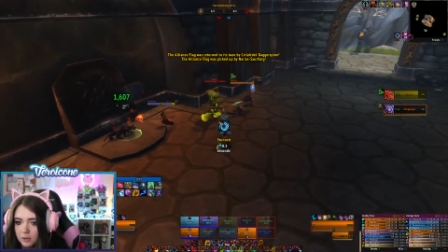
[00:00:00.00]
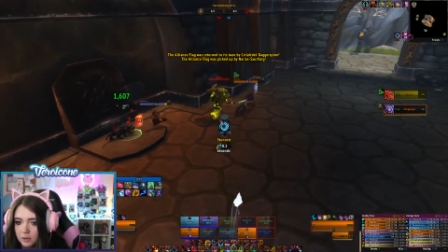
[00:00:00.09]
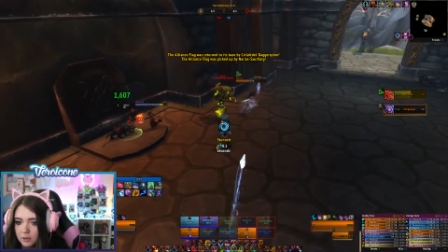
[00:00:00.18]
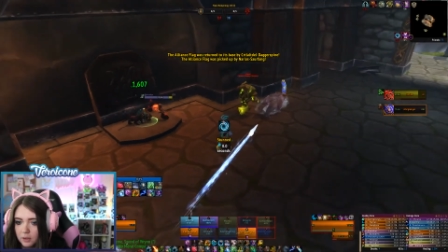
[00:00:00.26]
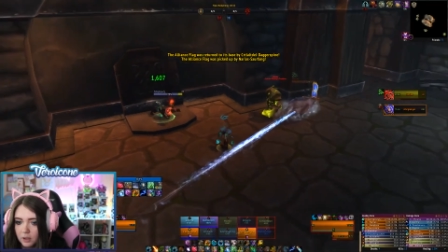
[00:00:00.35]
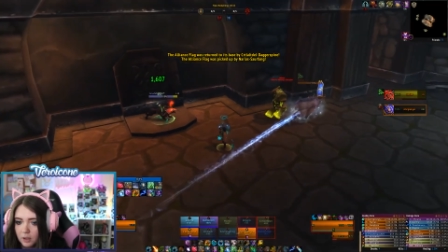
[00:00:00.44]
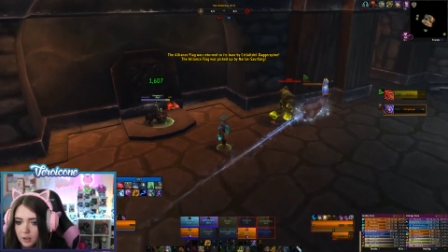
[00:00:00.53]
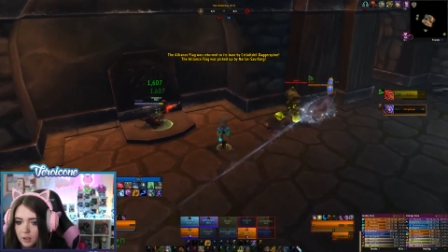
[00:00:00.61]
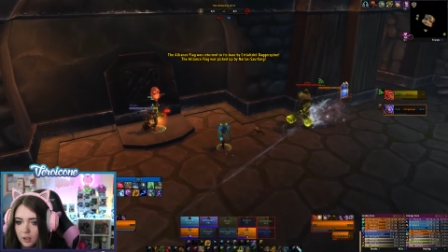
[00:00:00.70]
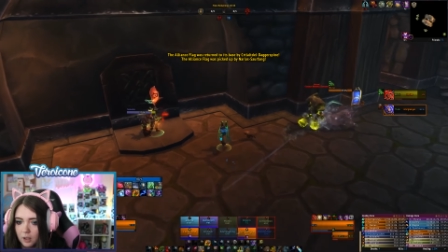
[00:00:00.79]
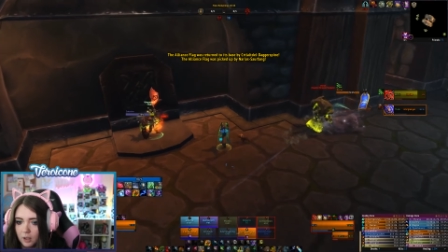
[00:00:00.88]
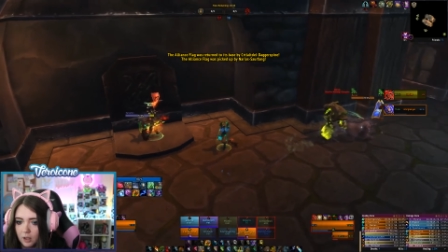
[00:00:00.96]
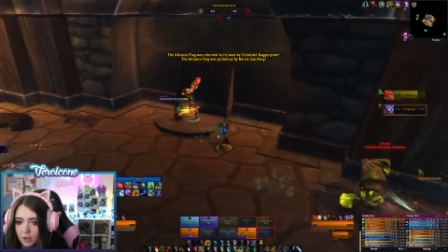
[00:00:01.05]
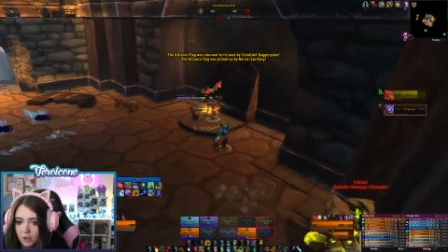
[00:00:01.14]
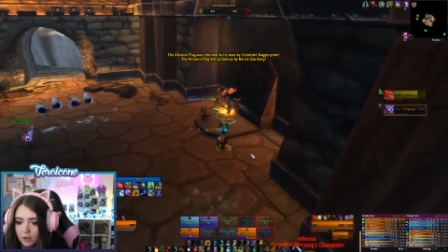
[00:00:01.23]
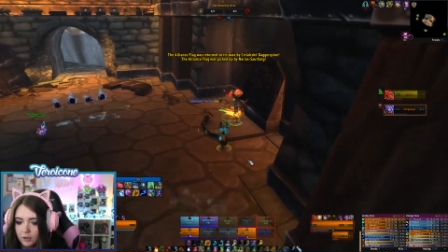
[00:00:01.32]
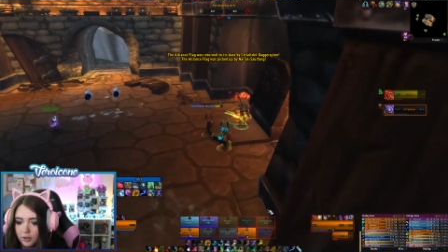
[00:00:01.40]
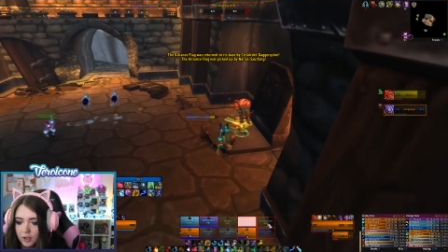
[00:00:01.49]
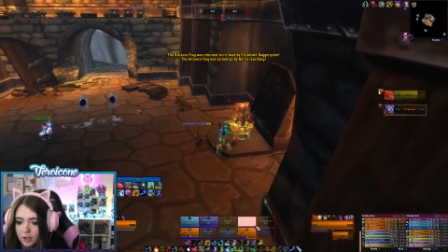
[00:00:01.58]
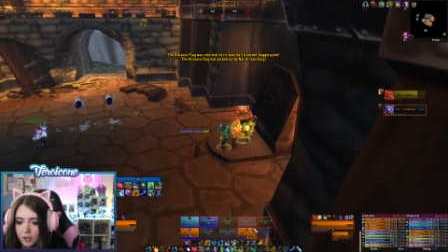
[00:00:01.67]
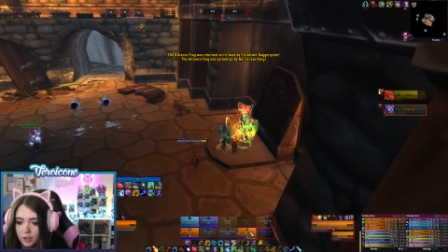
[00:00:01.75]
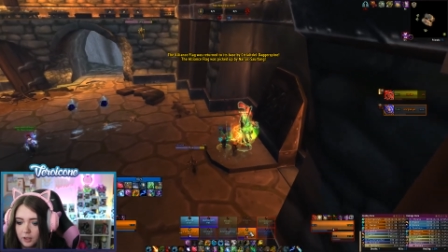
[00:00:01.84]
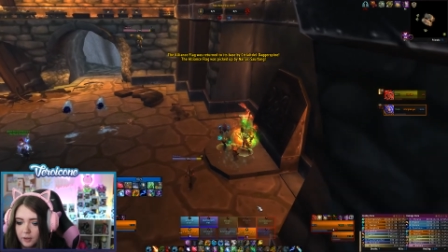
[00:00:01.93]
Oh
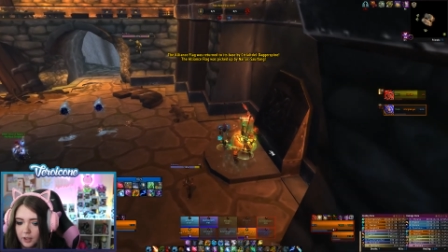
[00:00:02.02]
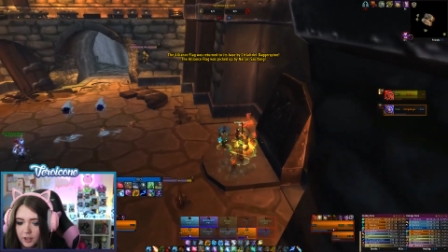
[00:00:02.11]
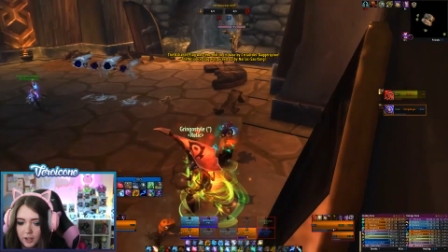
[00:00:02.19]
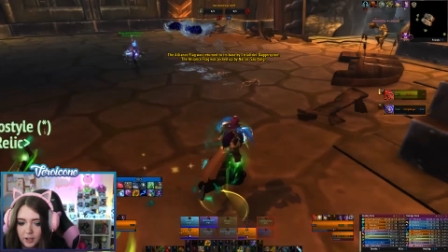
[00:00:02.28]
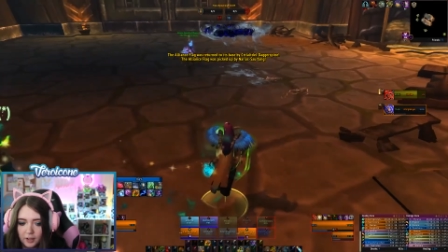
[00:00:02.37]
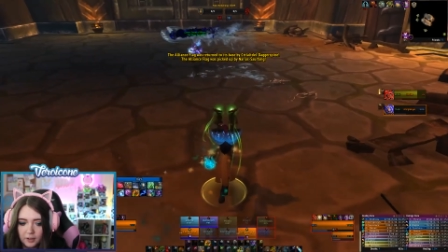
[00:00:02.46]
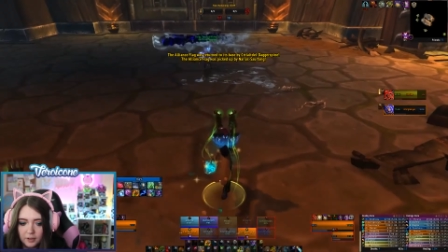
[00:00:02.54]
no, he got it.